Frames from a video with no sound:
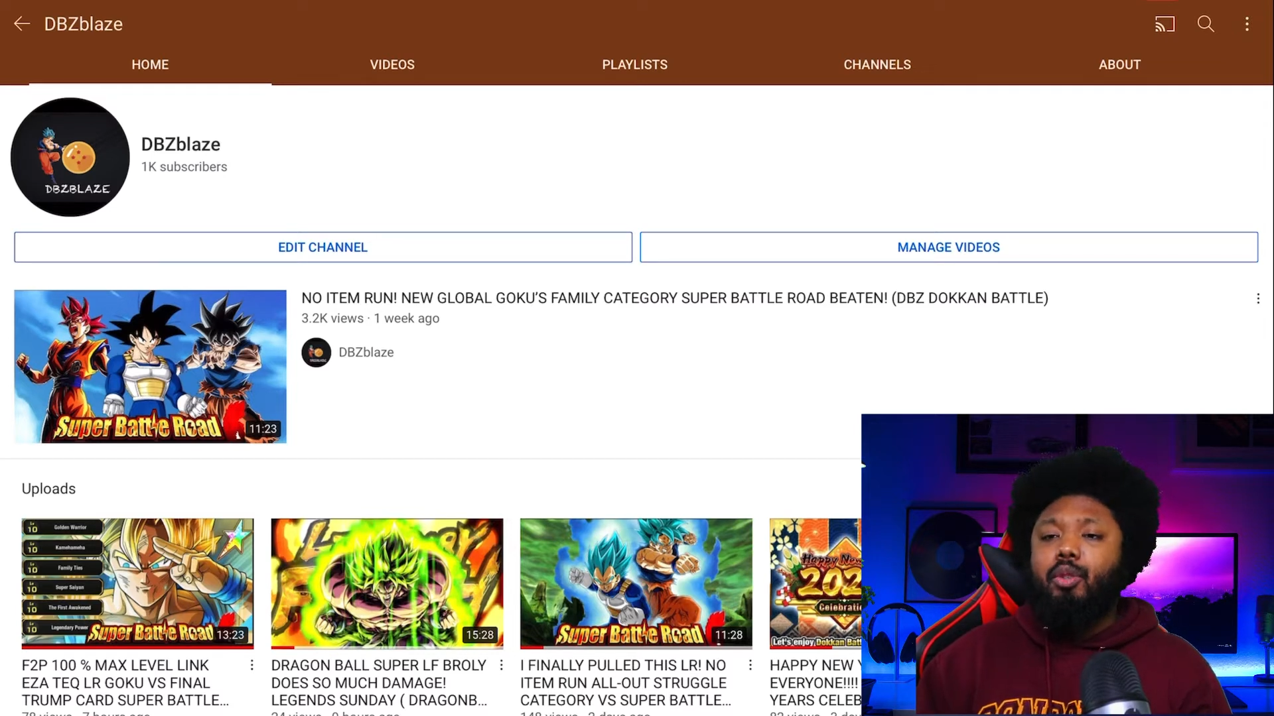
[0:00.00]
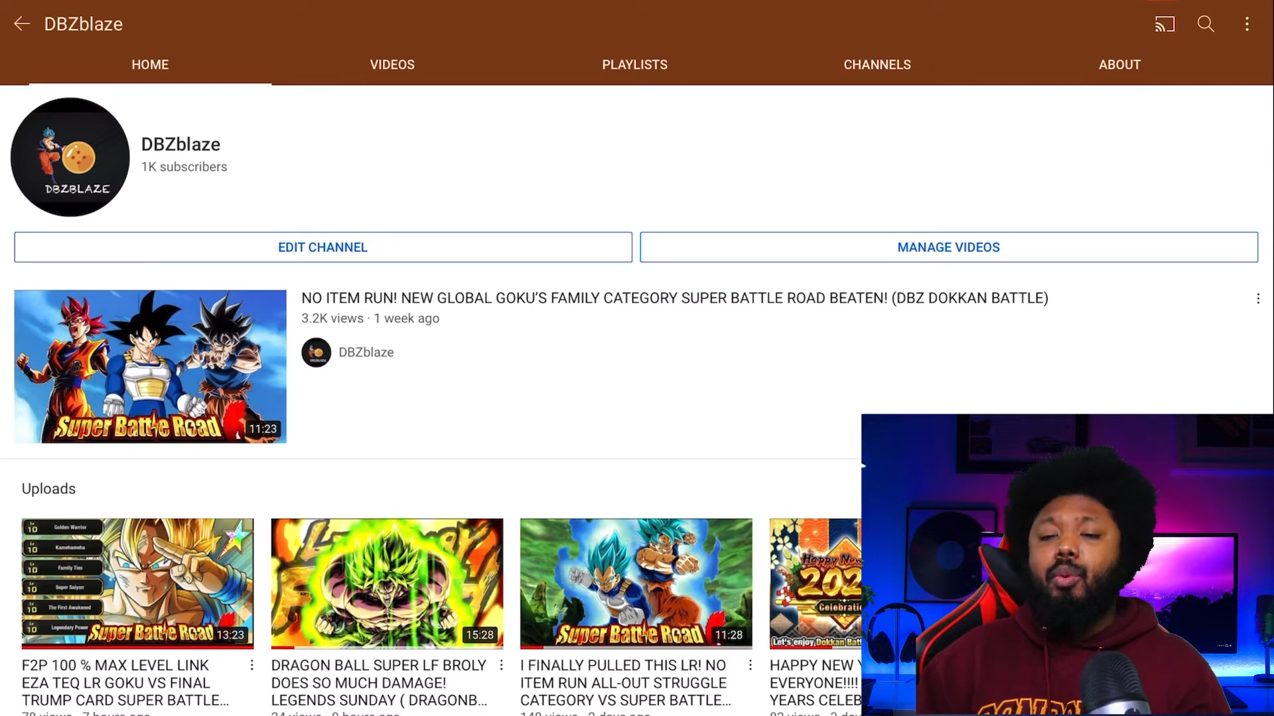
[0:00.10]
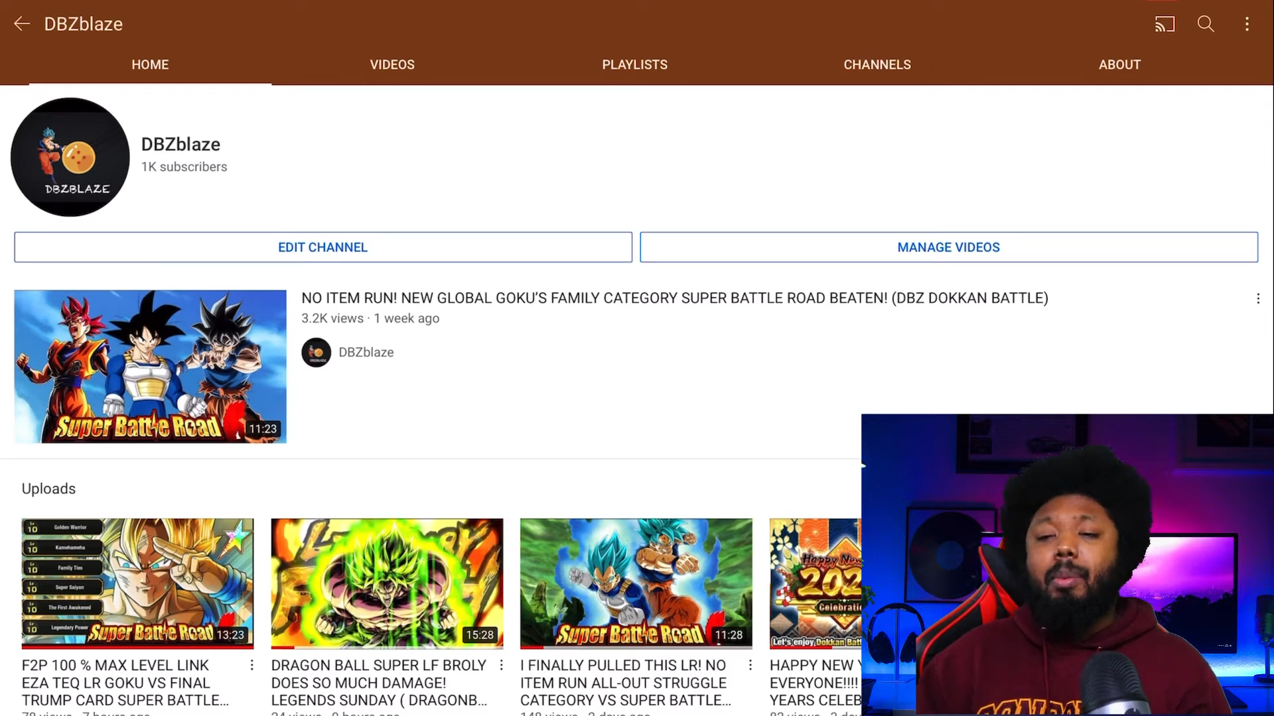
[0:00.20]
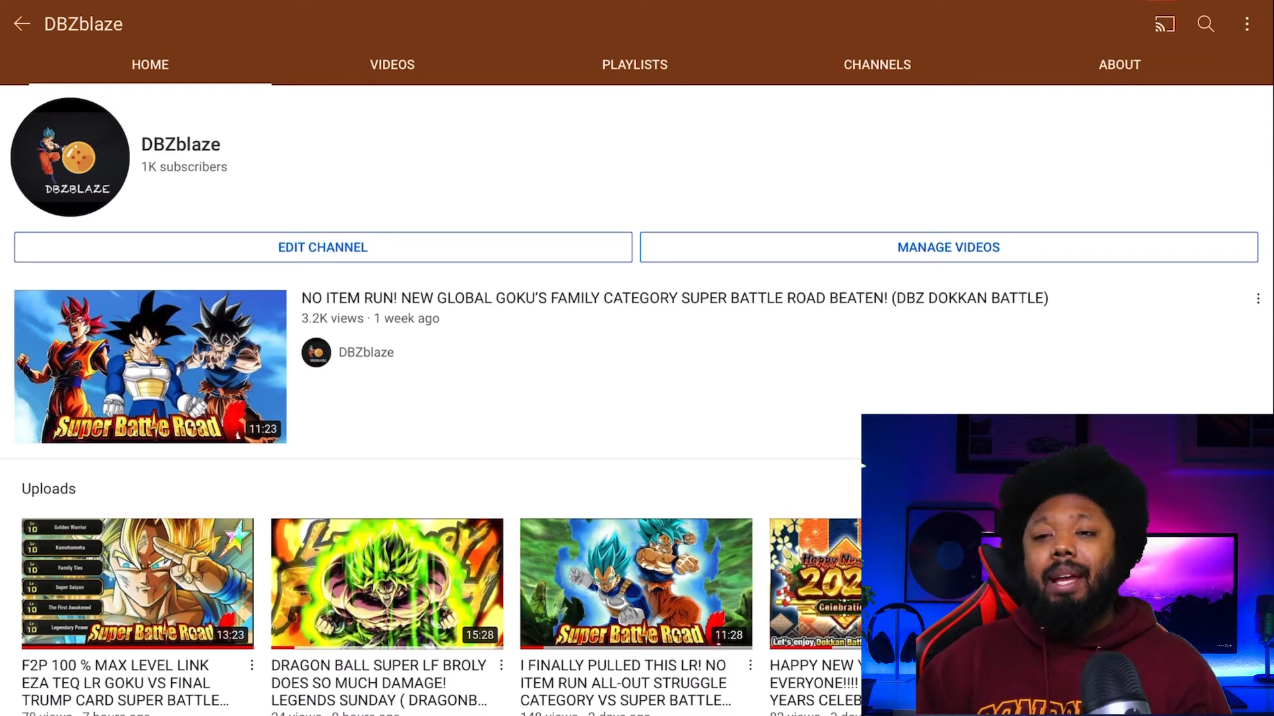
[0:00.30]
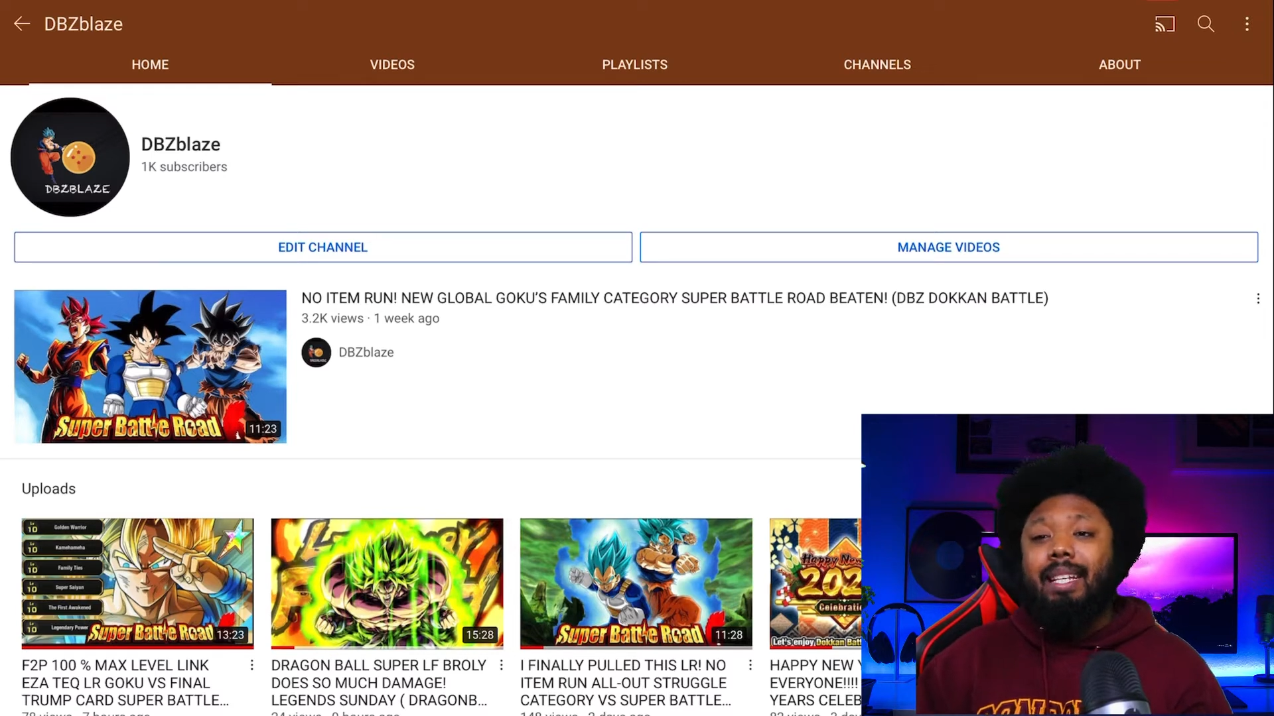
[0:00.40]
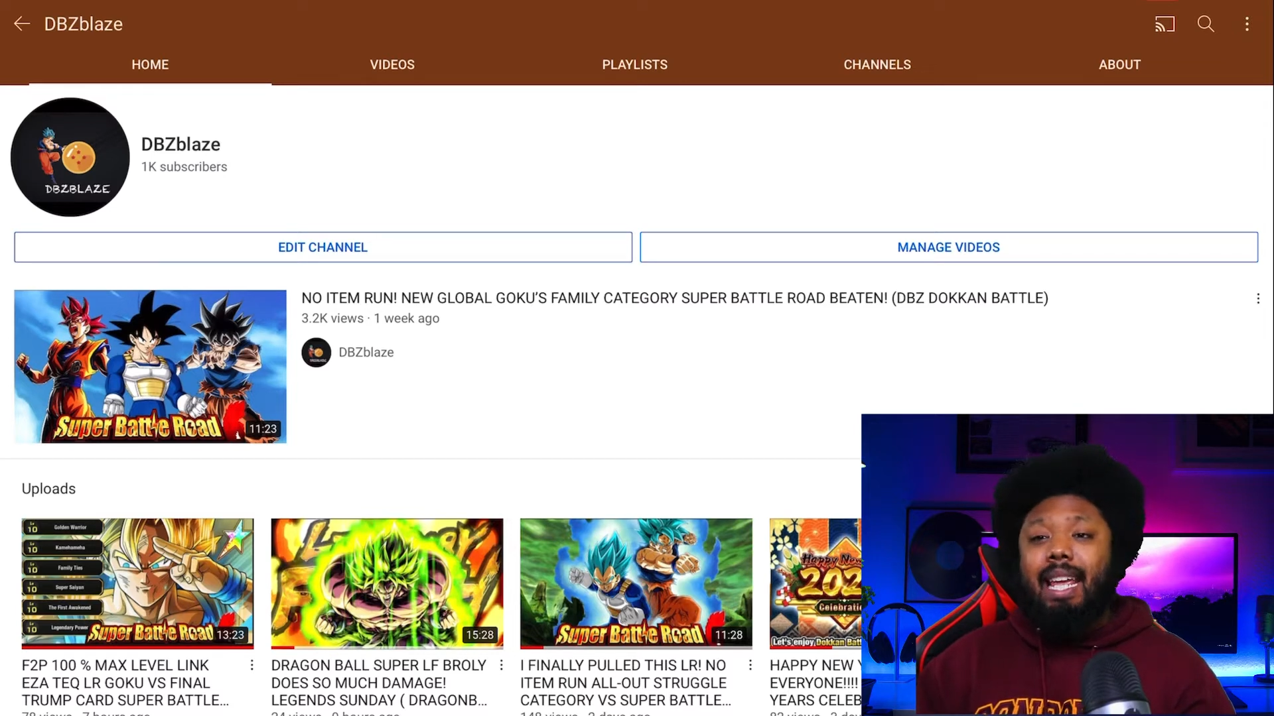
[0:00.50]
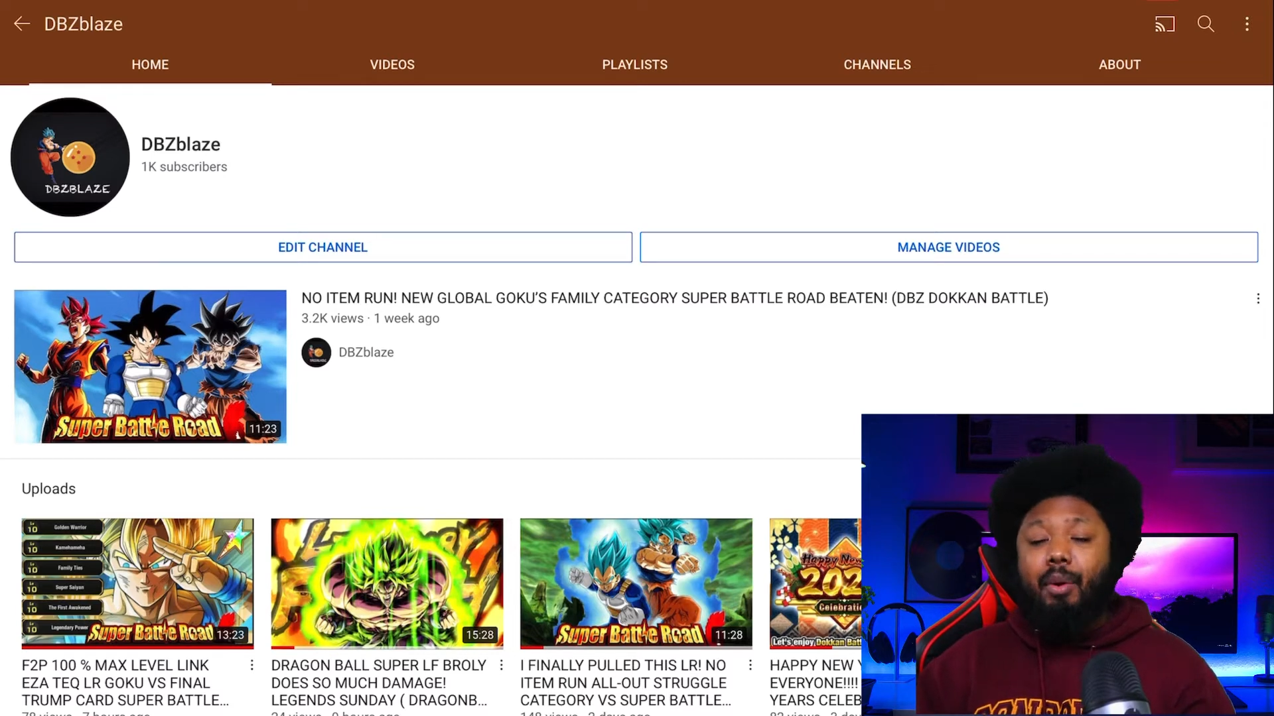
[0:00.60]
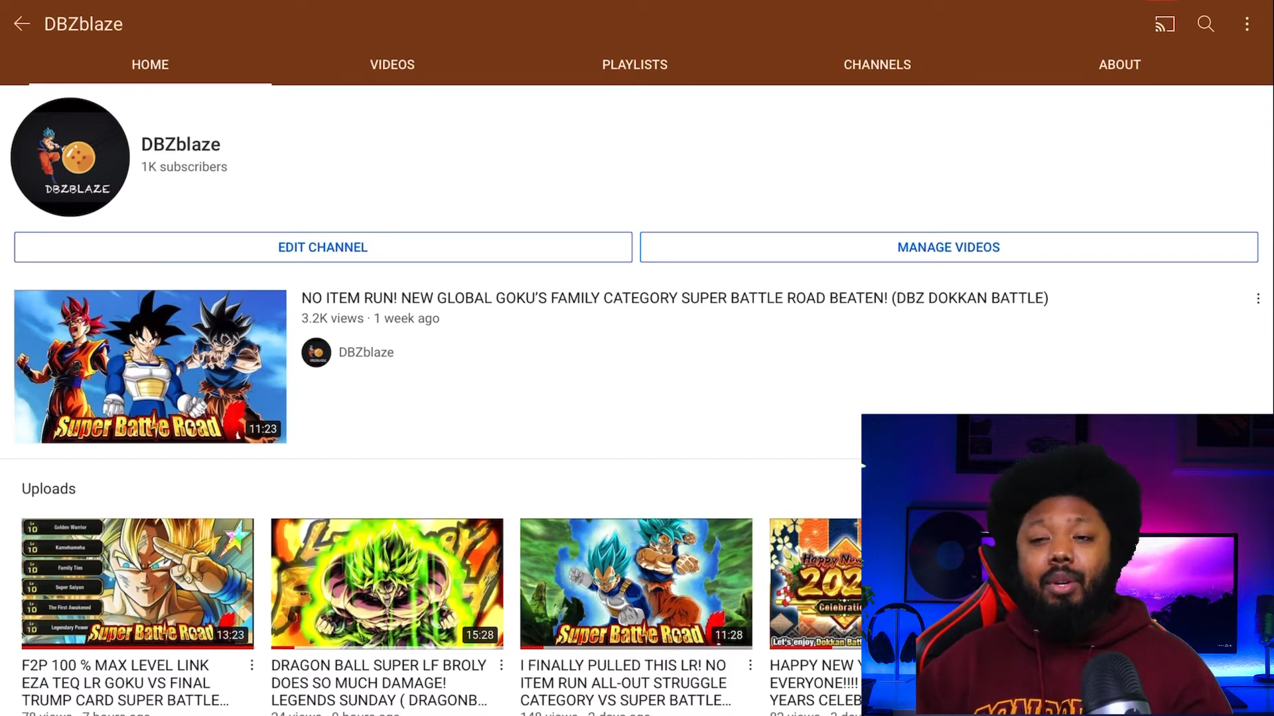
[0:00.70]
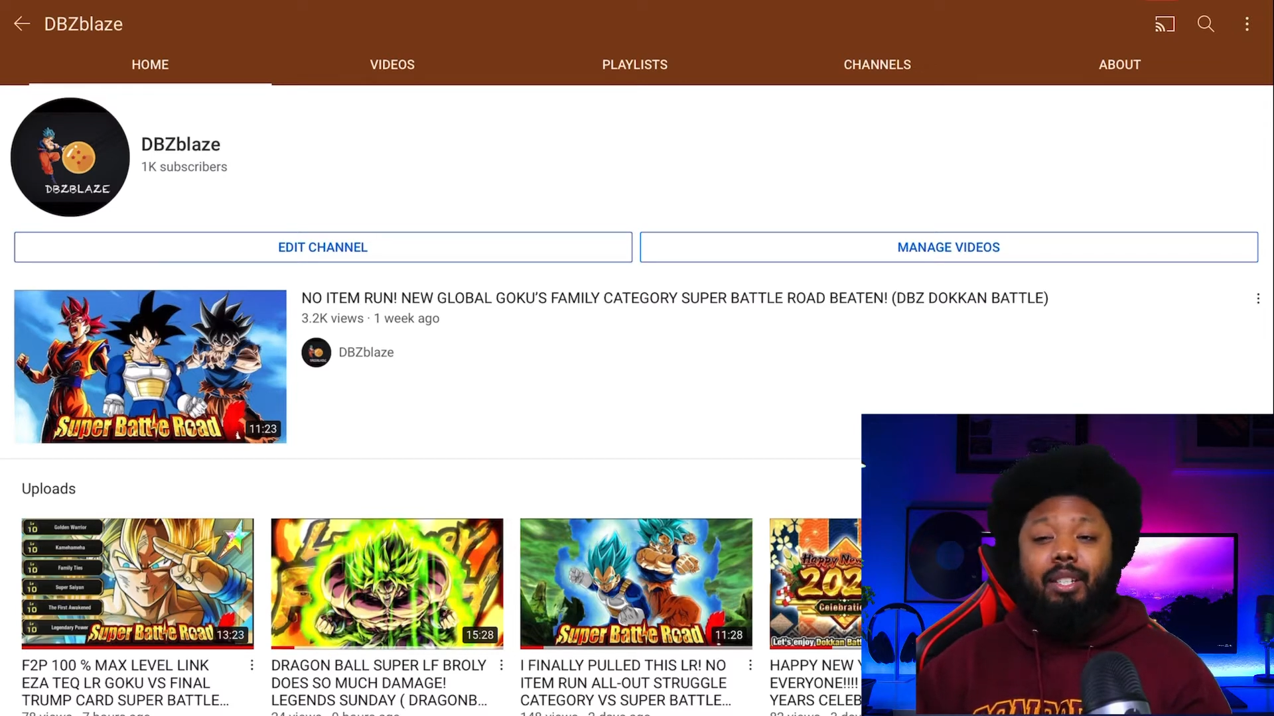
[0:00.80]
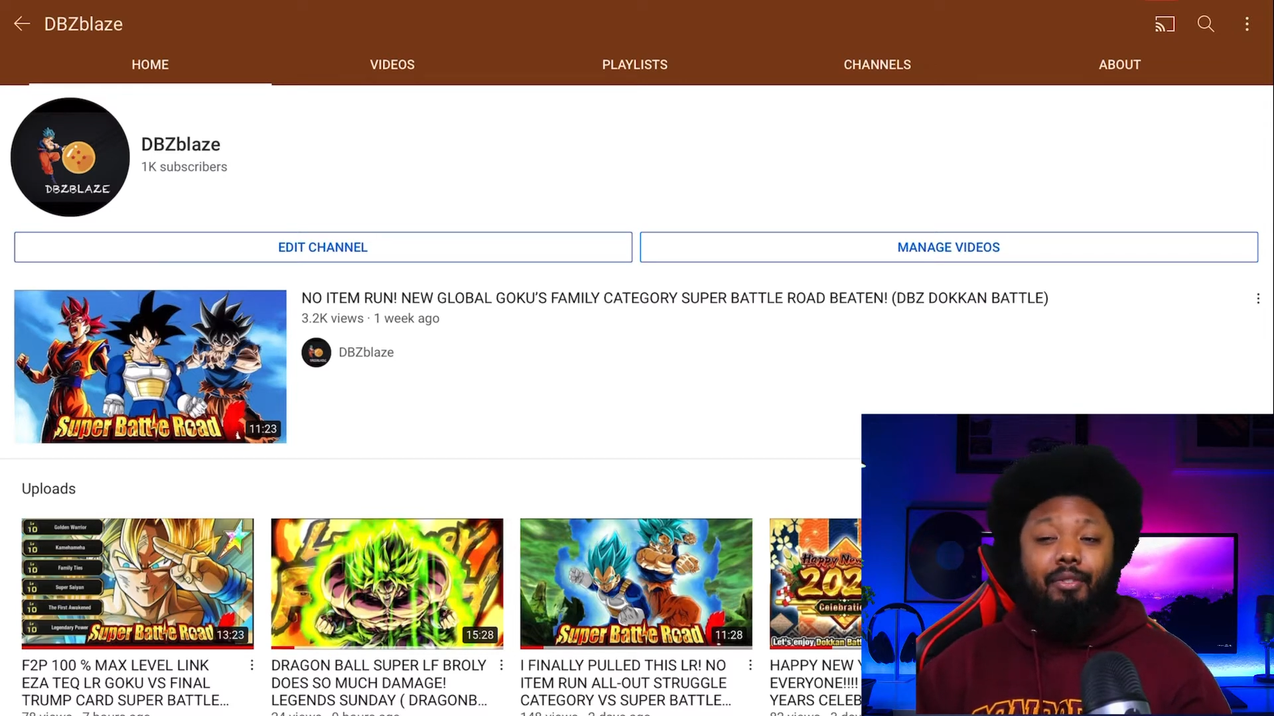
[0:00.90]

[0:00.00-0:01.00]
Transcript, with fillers: to one of my day ones,